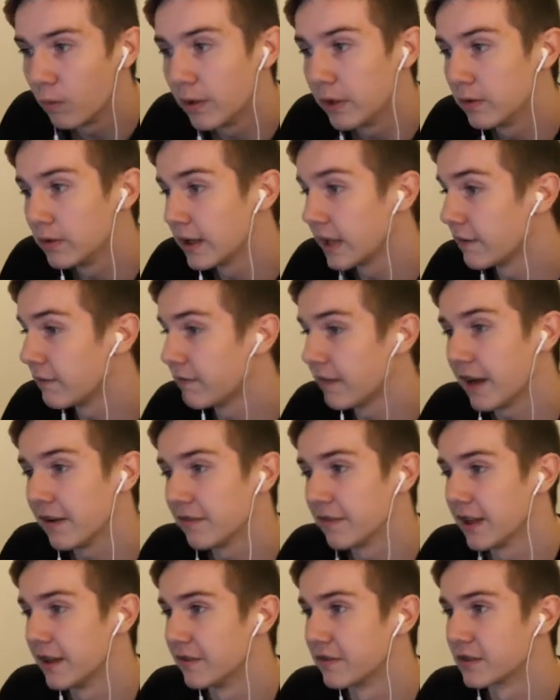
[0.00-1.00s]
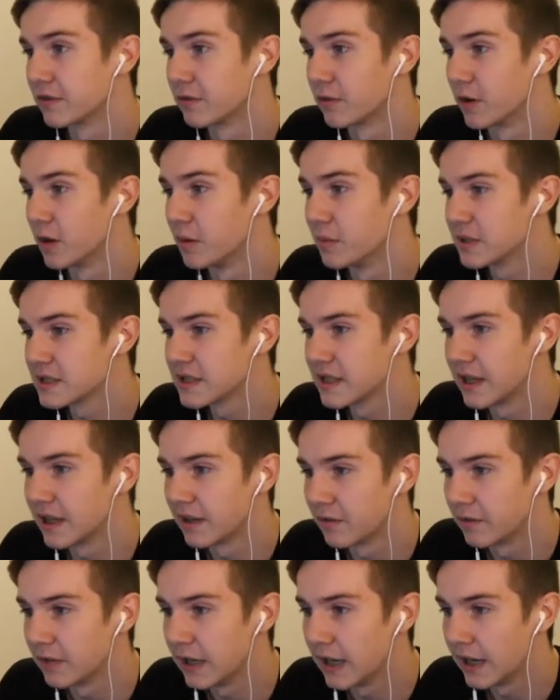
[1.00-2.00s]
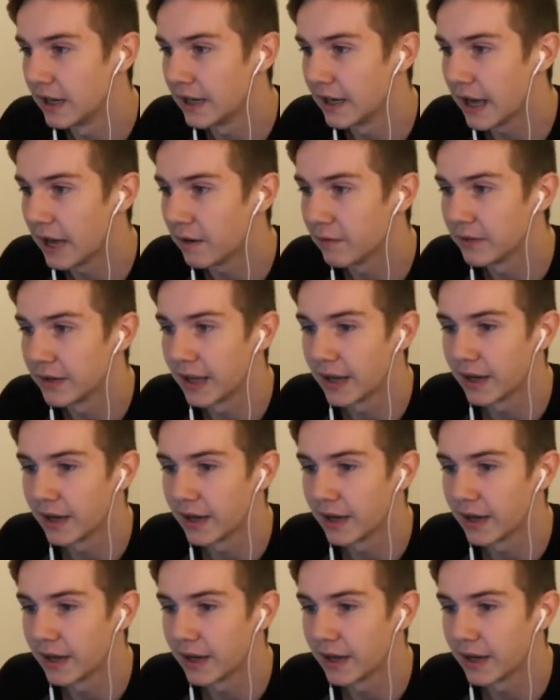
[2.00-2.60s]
we only have five left. We're almost there. We need a noun